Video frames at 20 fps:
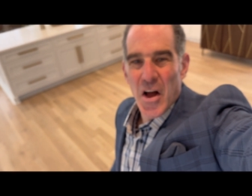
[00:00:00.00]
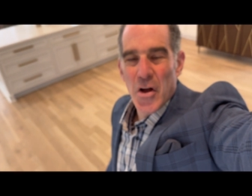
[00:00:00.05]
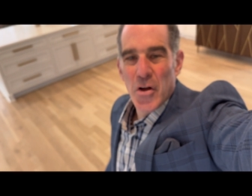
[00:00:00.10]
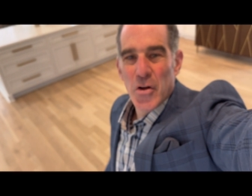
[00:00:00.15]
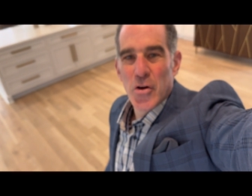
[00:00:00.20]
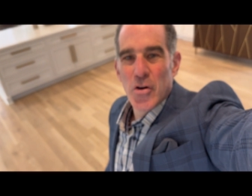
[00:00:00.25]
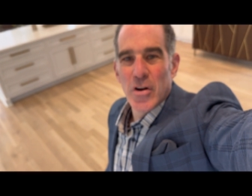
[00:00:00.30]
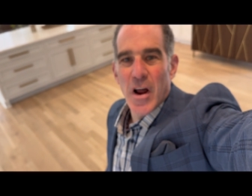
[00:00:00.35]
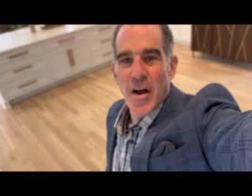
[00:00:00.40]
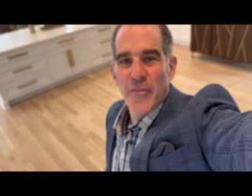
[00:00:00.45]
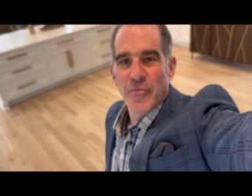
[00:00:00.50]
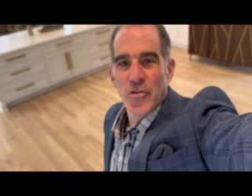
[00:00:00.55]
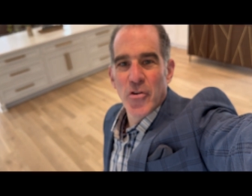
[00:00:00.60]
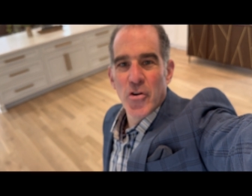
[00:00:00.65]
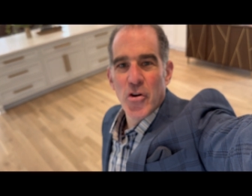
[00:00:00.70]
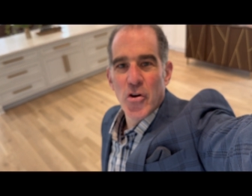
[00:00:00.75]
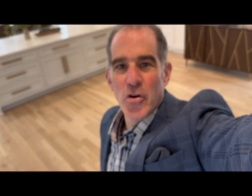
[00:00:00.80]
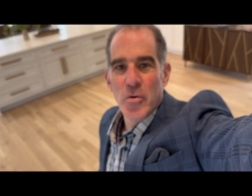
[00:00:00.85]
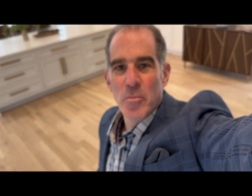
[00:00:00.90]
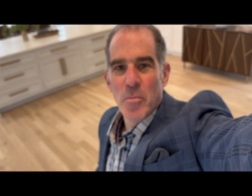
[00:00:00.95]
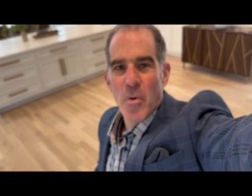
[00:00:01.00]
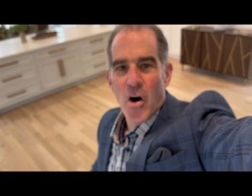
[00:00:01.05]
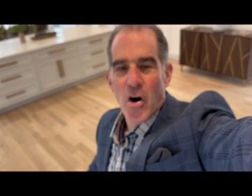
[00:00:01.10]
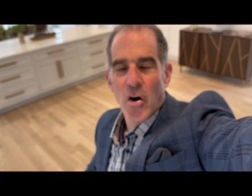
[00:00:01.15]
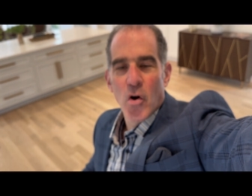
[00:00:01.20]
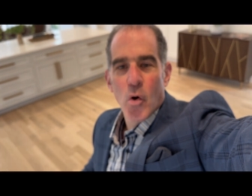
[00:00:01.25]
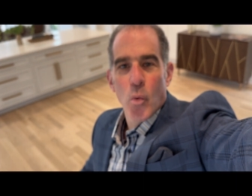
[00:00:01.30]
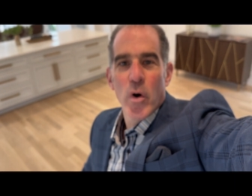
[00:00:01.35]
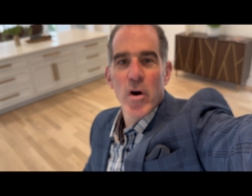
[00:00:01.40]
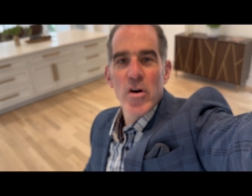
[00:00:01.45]
Good afternoon,
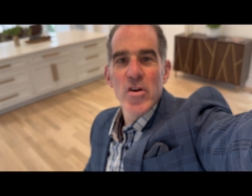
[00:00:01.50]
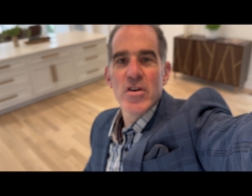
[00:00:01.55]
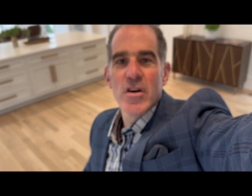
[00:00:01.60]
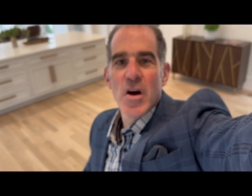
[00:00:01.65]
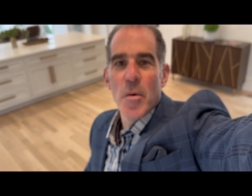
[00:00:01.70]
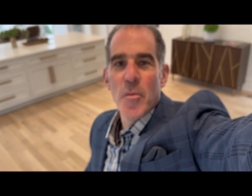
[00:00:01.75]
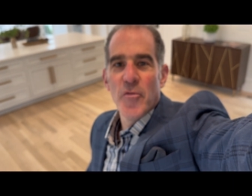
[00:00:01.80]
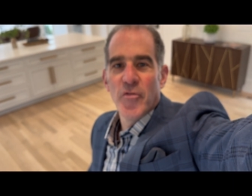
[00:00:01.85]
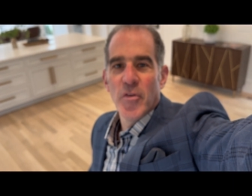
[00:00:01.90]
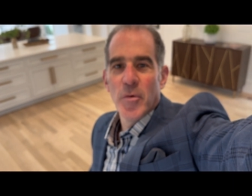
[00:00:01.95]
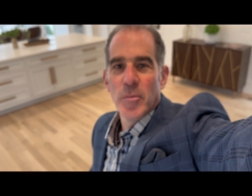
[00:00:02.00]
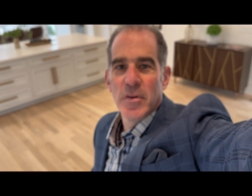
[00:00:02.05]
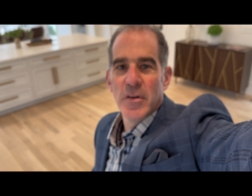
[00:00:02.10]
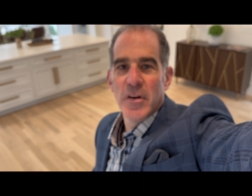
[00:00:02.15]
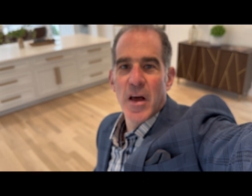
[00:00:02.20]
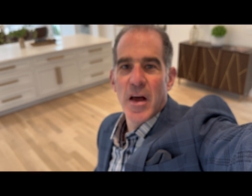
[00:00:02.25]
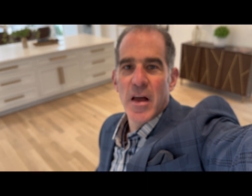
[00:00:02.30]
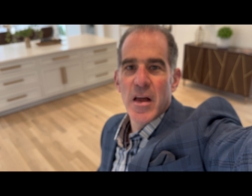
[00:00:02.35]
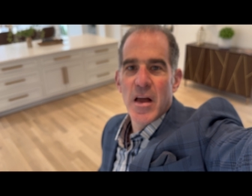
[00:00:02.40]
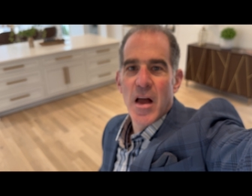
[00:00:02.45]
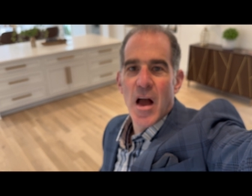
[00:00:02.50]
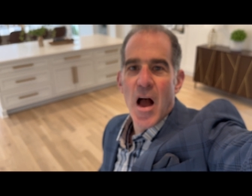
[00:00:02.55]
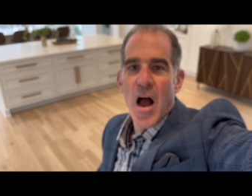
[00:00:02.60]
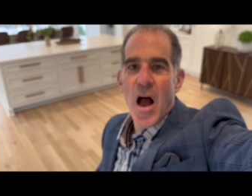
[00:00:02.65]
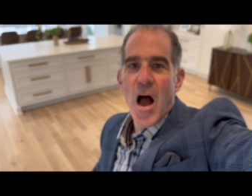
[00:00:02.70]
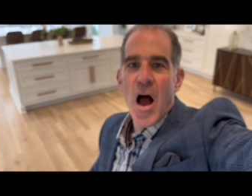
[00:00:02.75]
Mark. Where are you coming from today?